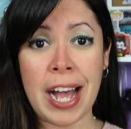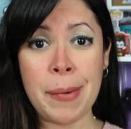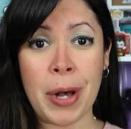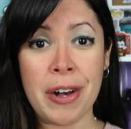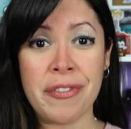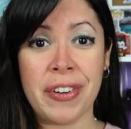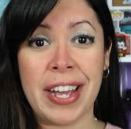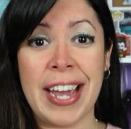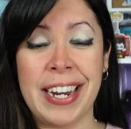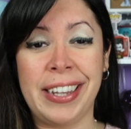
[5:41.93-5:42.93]
above
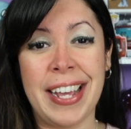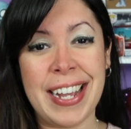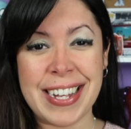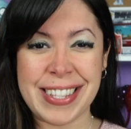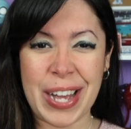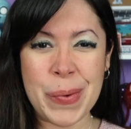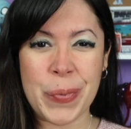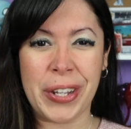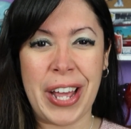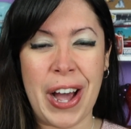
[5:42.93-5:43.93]
and a link down
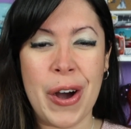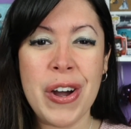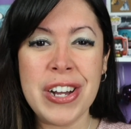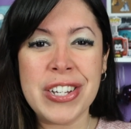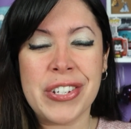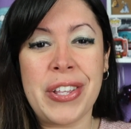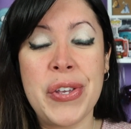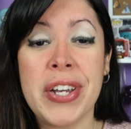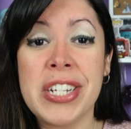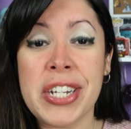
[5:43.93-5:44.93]
below so that
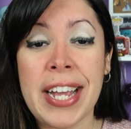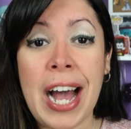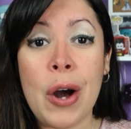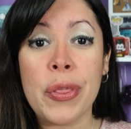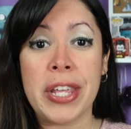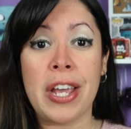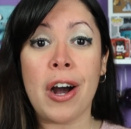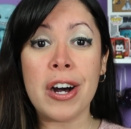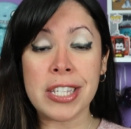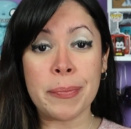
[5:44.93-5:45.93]
you can check out the
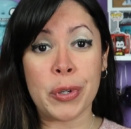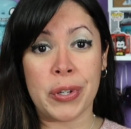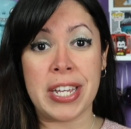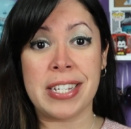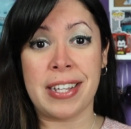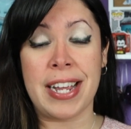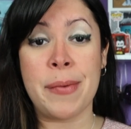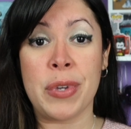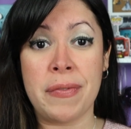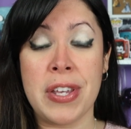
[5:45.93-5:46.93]
awesome goodies that I
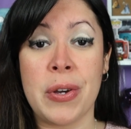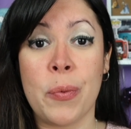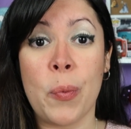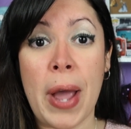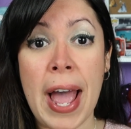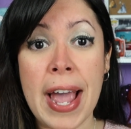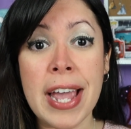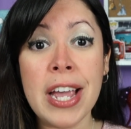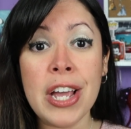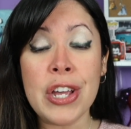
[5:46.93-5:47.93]
am giving
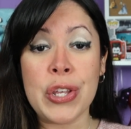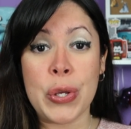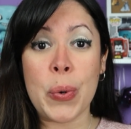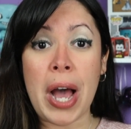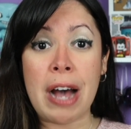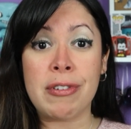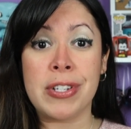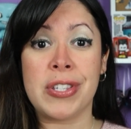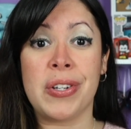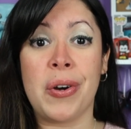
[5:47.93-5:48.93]
away. You have
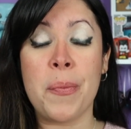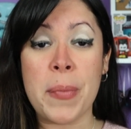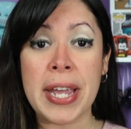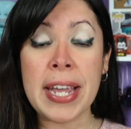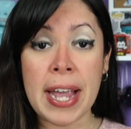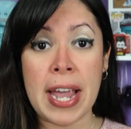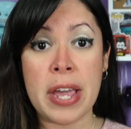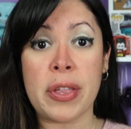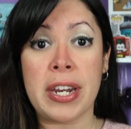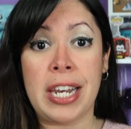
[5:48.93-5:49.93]
until May
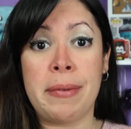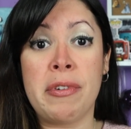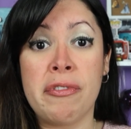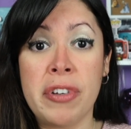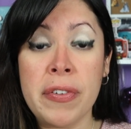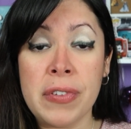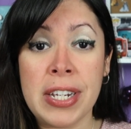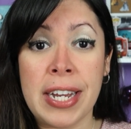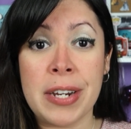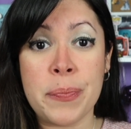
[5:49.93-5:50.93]
8th at
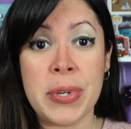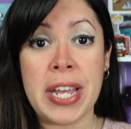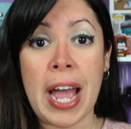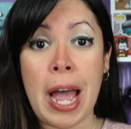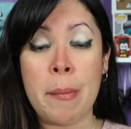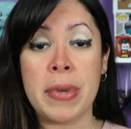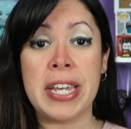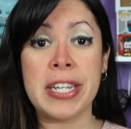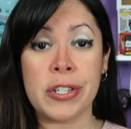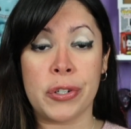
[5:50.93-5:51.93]
11.59 p.m.
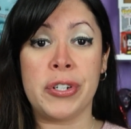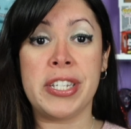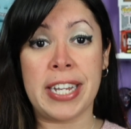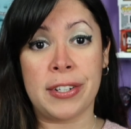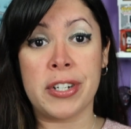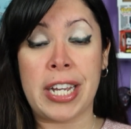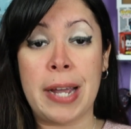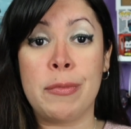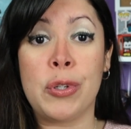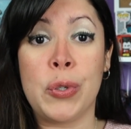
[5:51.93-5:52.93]
Eastern Standard
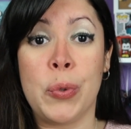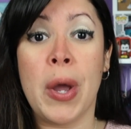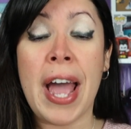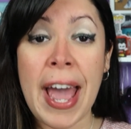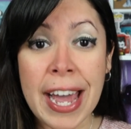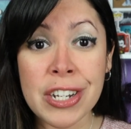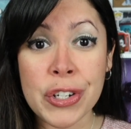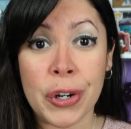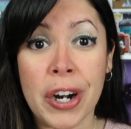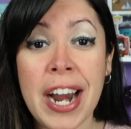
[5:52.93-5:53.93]
Time to
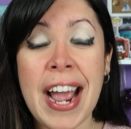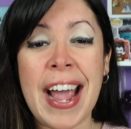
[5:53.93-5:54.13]
enter